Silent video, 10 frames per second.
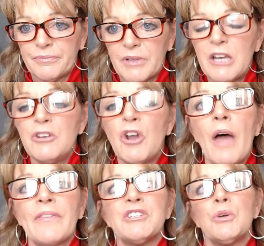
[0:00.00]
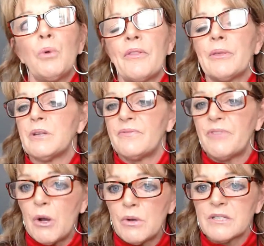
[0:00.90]
And not that you want them to
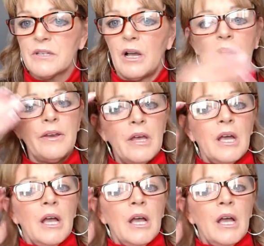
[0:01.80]
focus on,